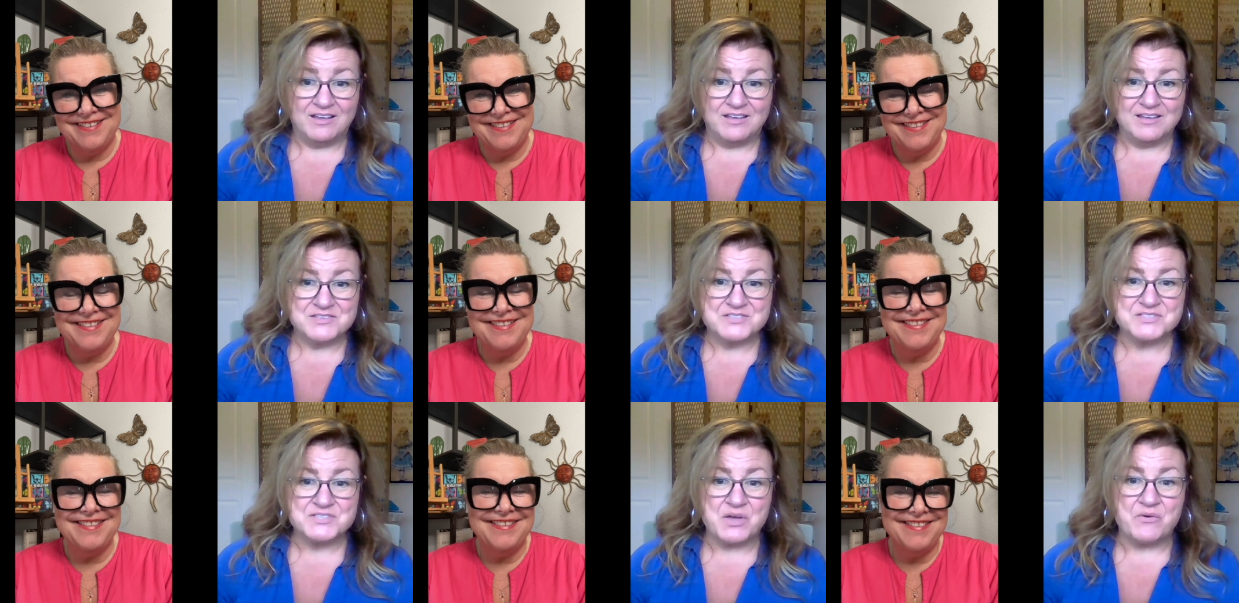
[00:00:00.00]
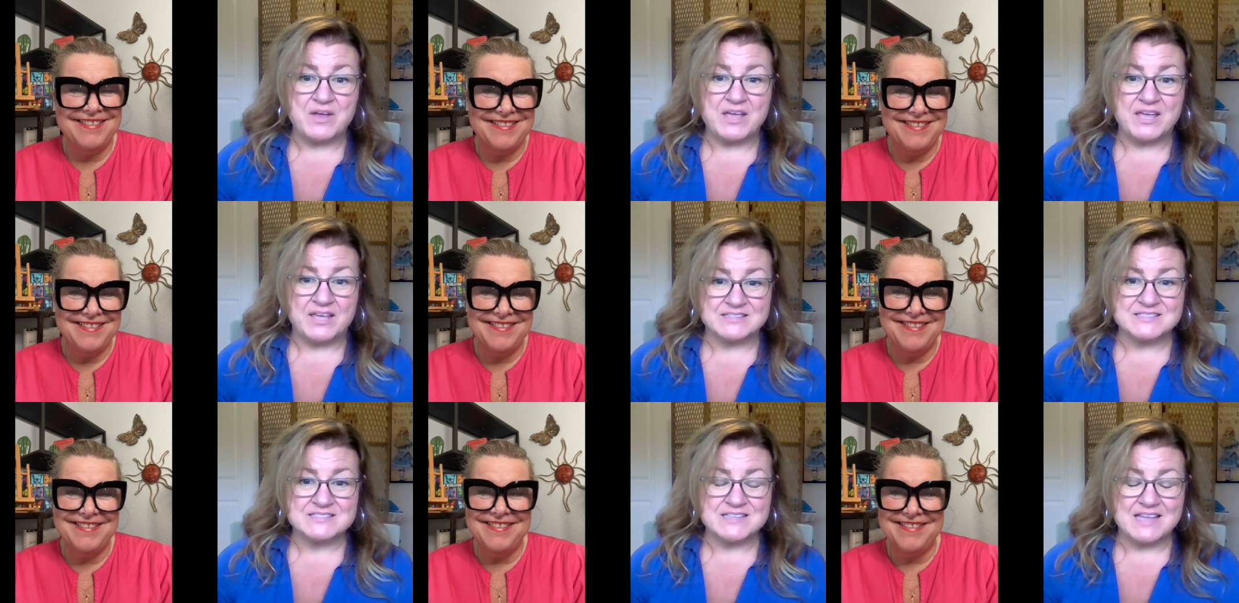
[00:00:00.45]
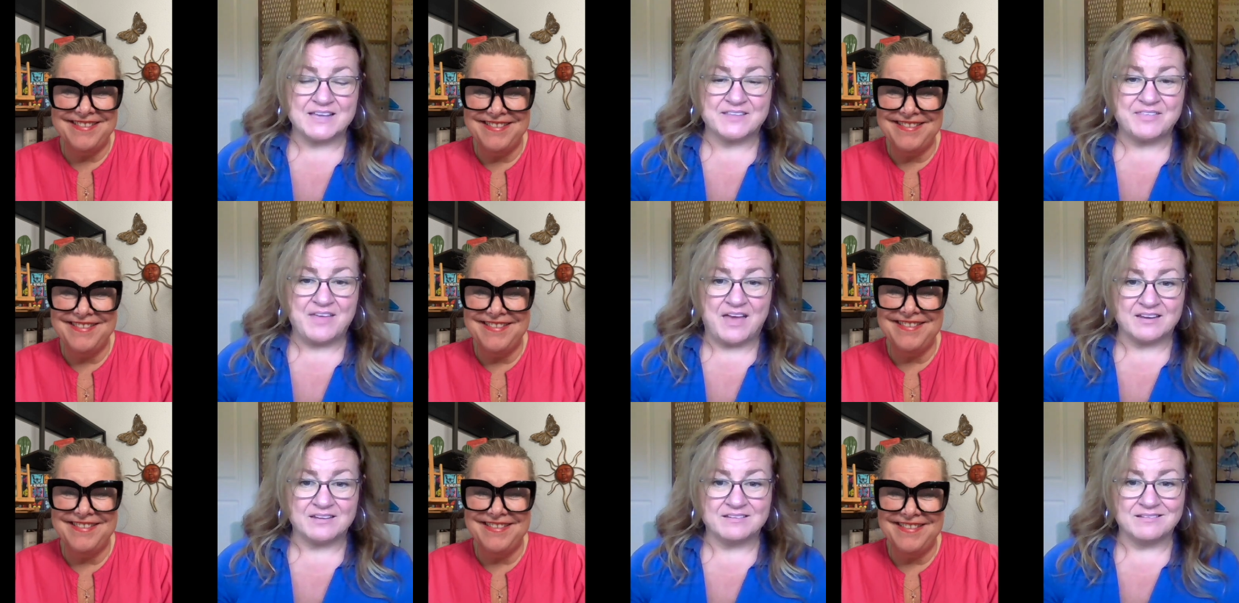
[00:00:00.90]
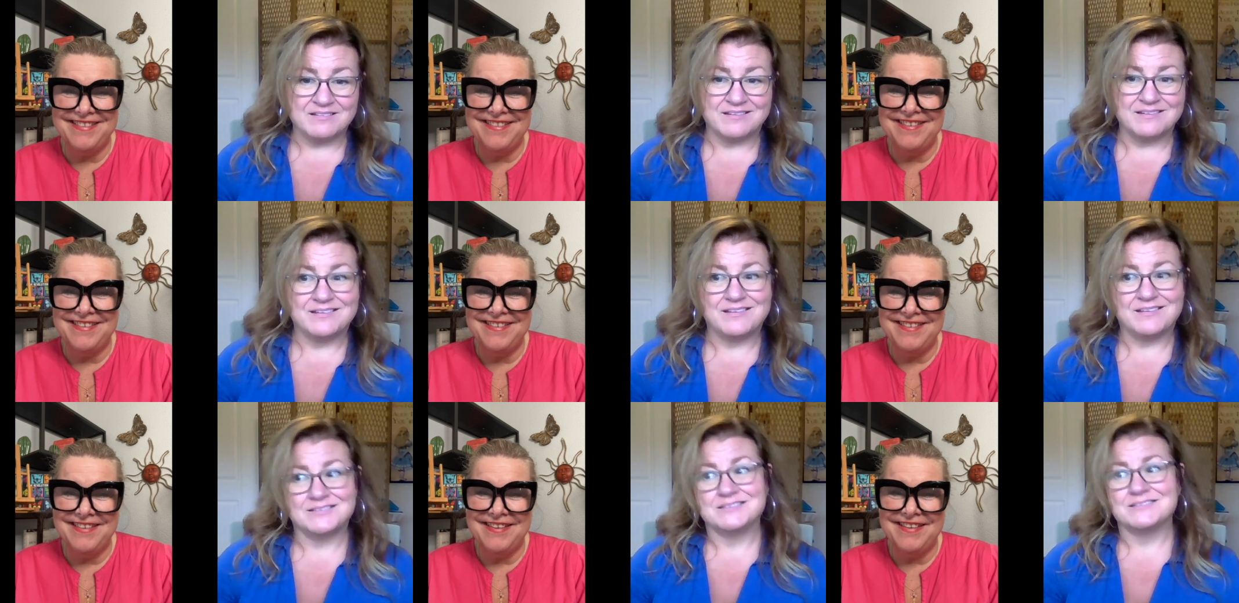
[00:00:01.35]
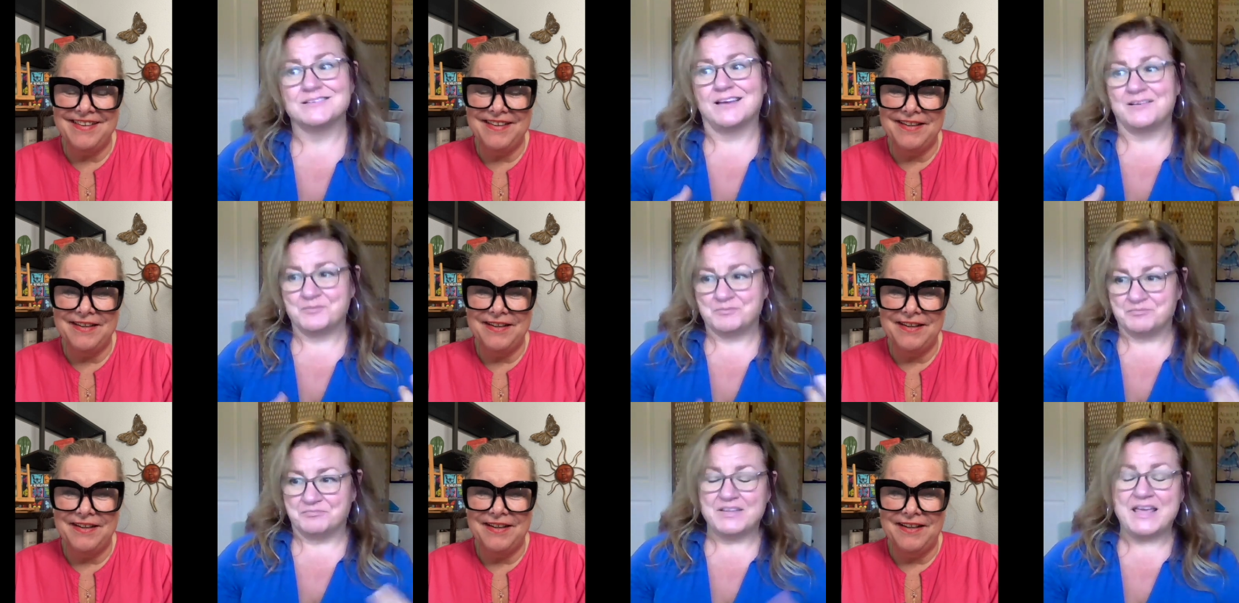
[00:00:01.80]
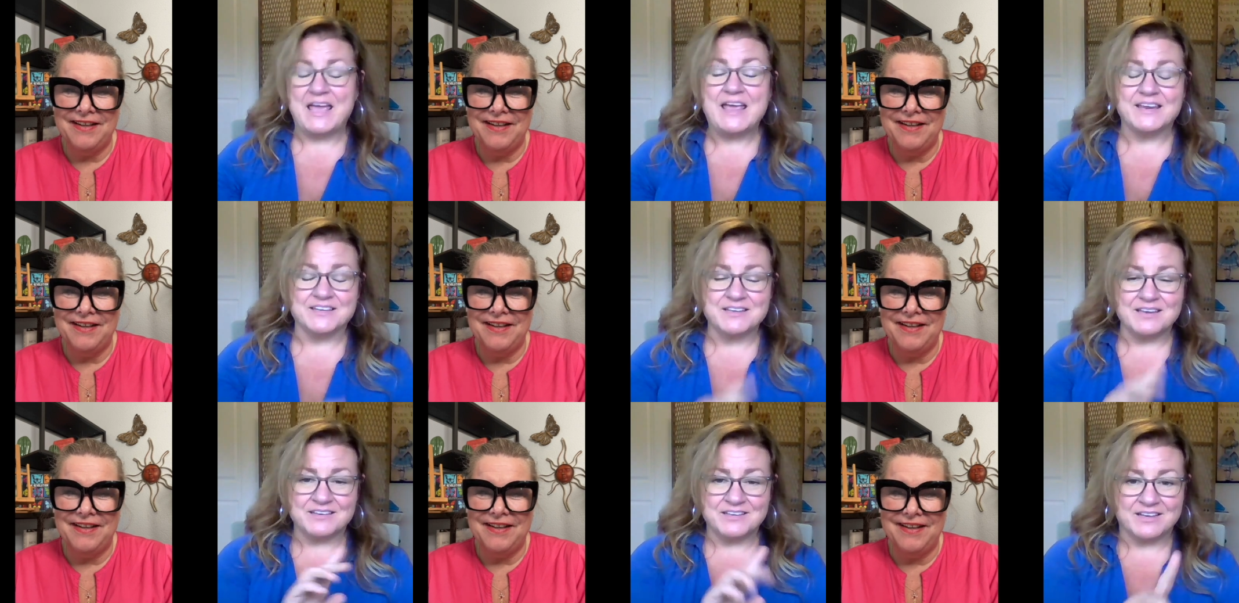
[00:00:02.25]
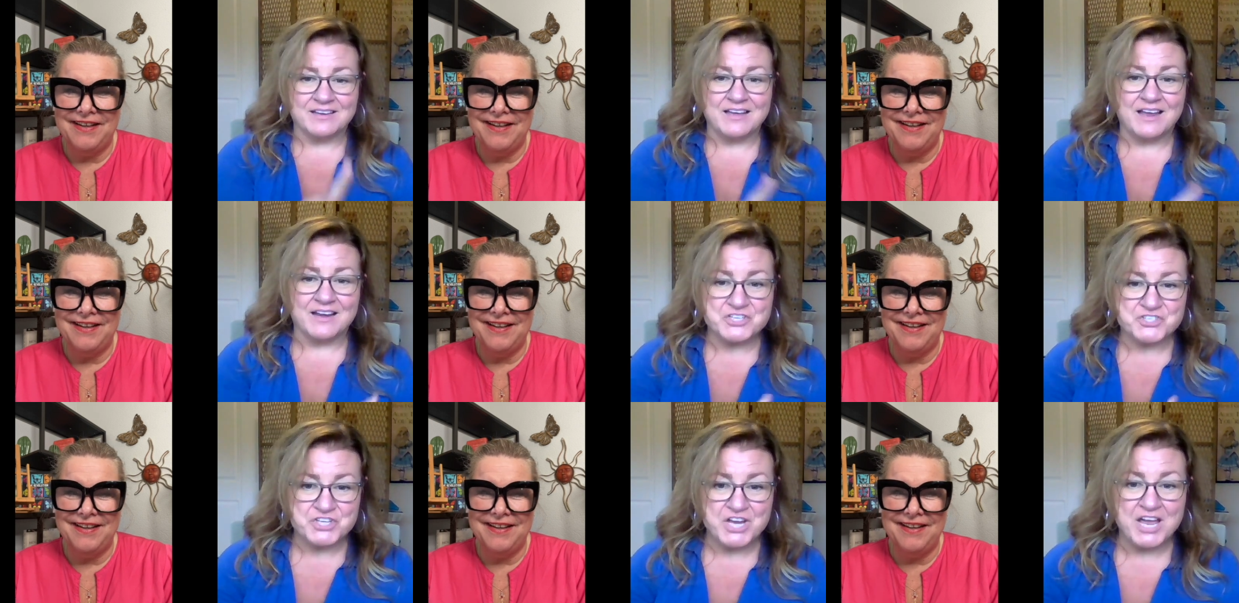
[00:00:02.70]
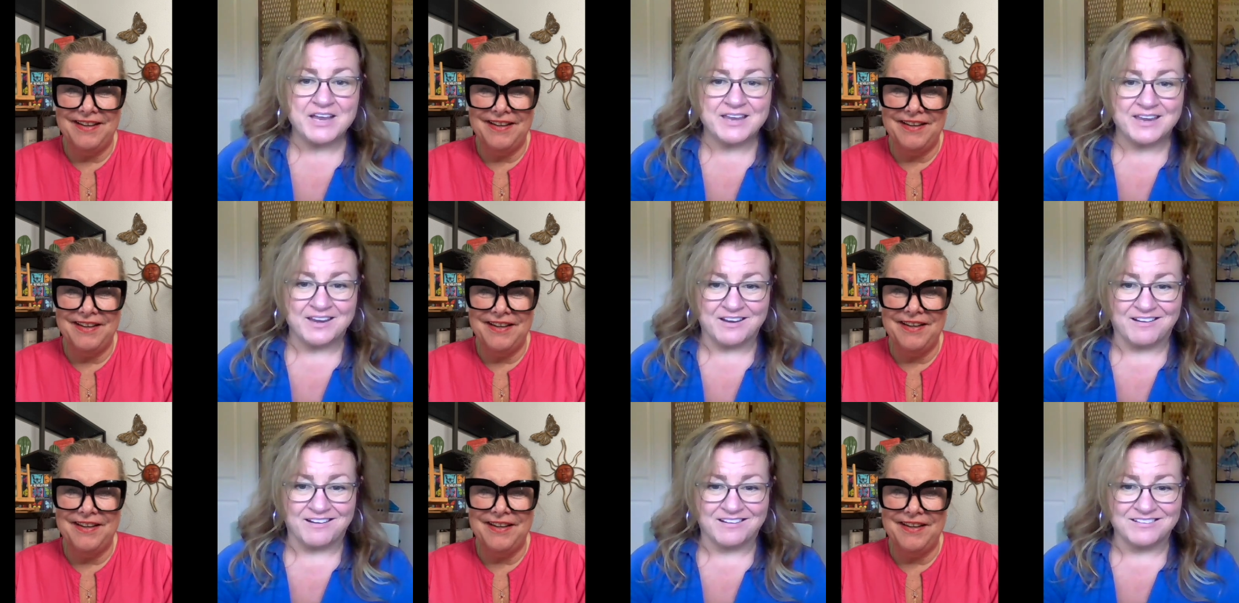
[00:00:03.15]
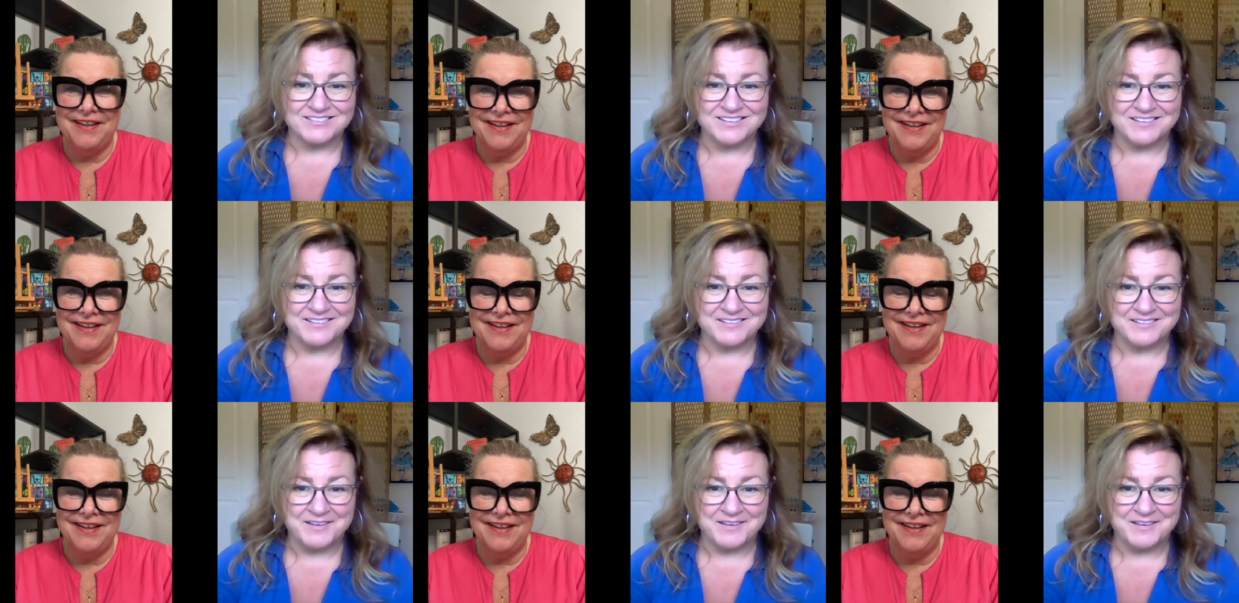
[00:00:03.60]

Speaker 1: So it's like that. Hey, you got to check here.